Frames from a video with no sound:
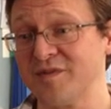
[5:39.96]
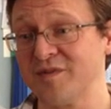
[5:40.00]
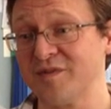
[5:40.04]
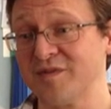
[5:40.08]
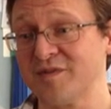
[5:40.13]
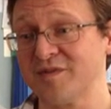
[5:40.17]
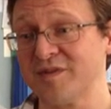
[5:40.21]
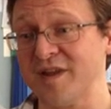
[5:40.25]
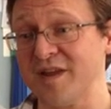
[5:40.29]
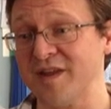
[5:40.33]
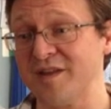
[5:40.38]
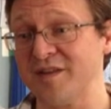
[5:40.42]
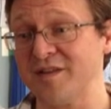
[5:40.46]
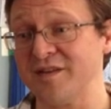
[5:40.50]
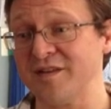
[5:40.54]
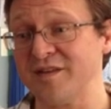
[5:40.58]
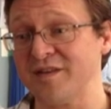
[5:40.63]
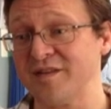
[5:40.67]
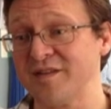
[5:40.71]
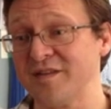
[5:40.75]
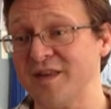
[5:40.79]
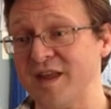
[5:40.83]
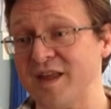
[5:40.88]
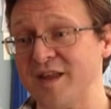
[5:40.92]

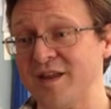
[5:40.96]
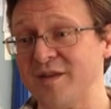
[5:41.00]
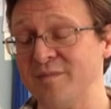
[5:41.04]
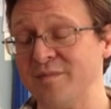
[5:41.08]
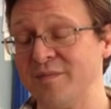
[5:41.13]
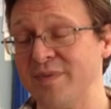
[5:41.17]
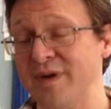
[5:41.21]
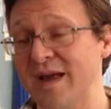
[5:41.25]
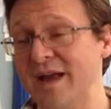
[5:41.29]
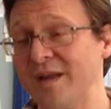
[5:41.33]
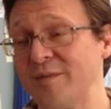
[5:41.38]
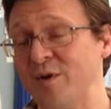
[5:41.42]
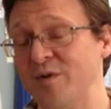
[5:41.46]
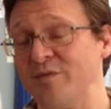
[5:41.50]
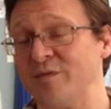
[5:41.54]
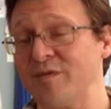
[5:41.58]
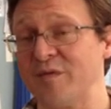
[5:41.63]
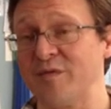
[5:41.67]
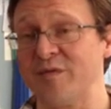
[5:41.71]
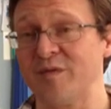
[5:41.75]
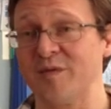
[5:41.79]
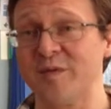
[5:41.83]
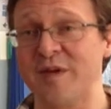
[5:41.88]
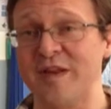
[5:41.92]
taken back, and
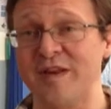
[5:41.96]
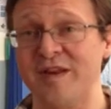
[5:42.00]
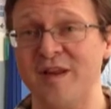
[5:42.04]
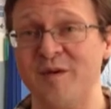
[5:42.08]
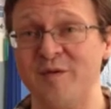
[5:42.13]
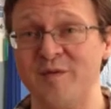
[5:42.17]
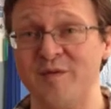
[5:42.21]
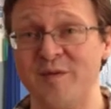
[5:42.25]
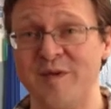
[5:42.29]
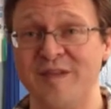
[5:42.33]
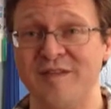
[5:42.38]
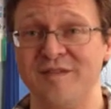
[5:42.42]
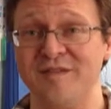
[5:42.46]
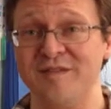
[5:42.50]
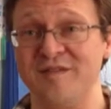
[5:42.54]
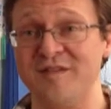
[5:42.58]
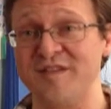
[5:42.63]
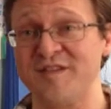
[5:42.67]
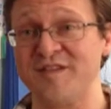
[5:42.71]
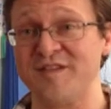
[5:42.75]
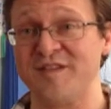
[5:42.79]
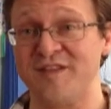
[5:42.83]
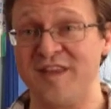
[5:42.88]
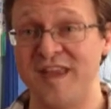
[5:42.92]
obviously I was a bit
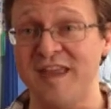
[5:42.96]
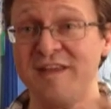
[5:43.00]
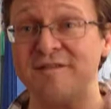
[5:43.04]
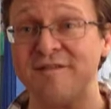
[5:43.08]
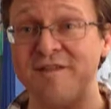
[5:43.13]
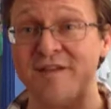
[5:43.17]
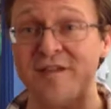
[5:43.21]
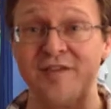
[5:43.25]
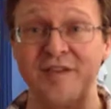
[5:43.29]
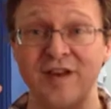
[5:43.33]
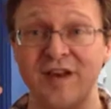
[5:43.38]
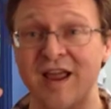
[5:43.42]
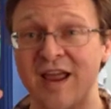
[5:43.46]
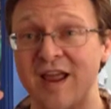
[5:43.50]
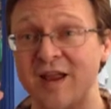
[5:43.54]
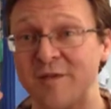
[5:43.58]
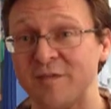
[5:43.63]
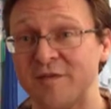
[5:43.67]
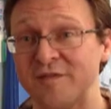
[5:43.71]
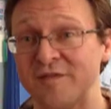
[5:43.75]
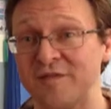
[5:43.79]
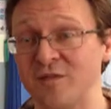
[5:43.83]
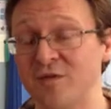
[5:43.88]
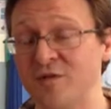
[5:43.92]
stiff in the neck
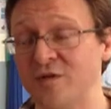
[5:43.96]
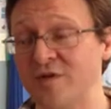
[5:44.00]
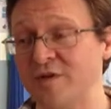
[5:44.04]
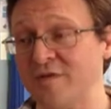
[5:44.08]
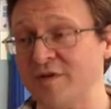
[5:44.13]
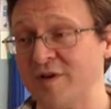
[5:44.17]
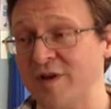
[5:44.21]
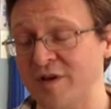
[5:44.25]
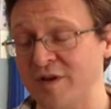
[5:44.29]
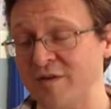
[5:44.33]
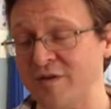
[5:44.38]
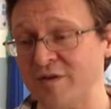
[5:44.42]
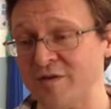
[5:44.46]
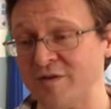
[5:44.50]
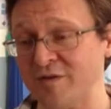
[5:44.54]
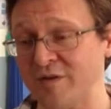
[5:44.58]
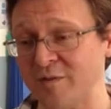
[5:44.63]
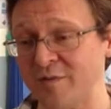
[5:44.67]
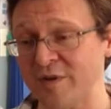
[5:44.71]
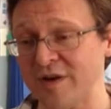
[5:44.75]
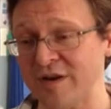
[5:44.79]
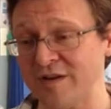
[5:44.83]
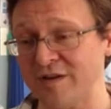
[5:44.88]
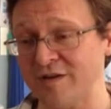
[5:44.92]
before,
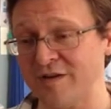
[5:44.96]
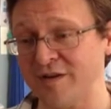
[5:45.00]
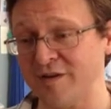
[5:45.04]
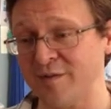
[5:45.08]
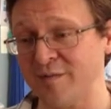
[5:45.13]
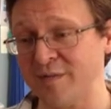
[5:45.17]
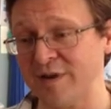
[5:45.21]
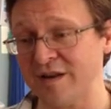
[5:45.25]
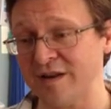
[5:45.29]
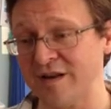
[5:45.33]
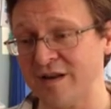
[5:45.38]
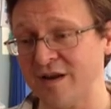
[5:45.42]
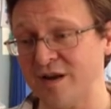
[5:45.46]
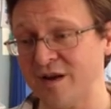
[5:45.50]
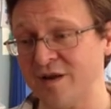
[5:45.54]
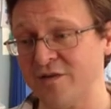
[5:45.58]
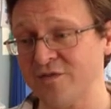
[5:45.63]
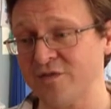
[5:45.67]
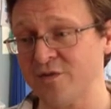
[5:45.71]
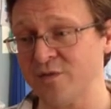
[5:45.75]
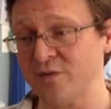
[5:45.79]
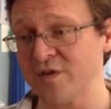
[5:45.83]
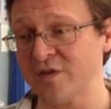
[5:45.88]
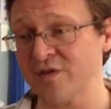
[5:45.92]
immediately
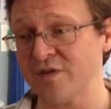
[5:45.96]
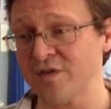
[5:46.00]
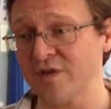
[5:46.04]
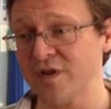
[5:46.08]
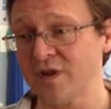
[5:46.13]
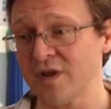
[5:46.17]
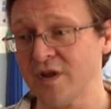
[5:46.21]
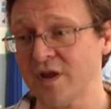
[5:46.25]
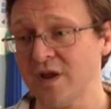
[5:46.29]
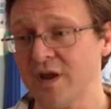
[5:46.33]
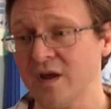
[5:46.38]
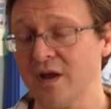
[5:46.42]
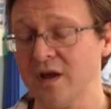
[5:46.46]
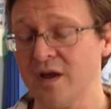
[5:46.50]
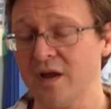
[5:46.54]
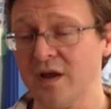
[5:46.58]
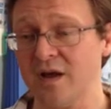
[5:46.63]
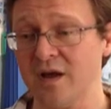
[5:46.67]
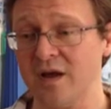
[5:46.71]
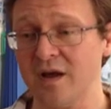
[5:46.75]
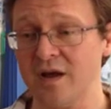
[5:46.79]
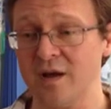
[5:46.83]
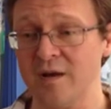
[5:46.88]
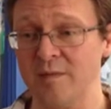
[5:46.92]
afterwards.
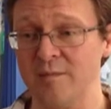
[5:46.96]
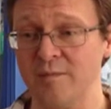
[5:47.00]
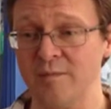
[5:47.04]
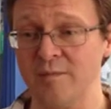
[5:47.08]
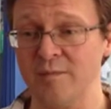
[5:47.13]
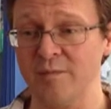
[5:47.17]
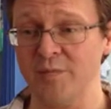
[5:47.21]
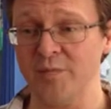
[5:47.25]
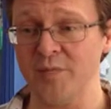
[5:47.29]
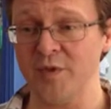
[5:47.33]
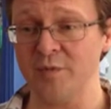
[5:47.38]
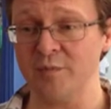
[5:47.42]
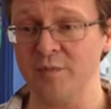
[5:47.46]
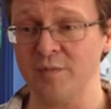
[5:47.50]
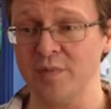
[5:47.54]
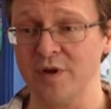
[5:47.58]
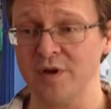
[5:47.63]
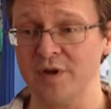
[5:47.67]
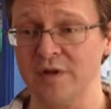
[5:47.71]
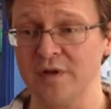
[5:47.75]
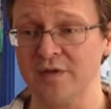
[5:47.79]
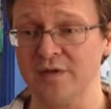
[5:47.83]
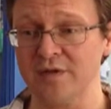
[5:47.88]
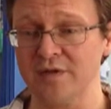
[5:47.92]
But I'm
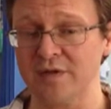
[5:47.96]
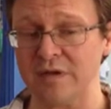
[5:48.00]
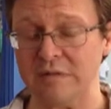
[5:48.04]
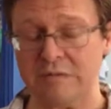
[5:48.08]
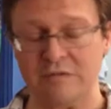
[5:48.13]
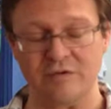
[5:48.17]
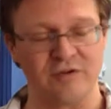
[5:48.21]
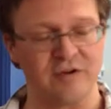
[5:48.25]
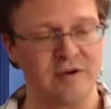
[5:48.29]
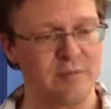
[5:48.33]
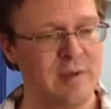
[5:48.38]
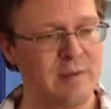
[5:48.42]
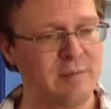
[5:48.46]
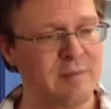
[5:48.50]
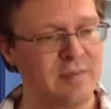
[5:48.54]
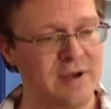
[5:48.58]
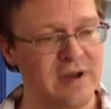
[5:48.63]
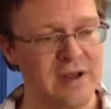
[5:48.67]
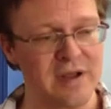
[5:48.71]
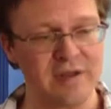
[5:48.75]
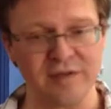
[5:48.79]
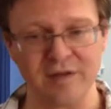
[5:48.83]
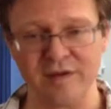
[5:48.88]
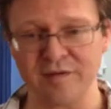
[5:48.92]
trying to remember
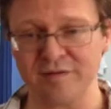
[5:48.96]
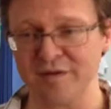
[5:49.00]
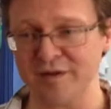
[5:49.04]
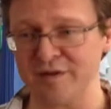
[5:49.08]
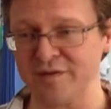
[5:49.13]
now that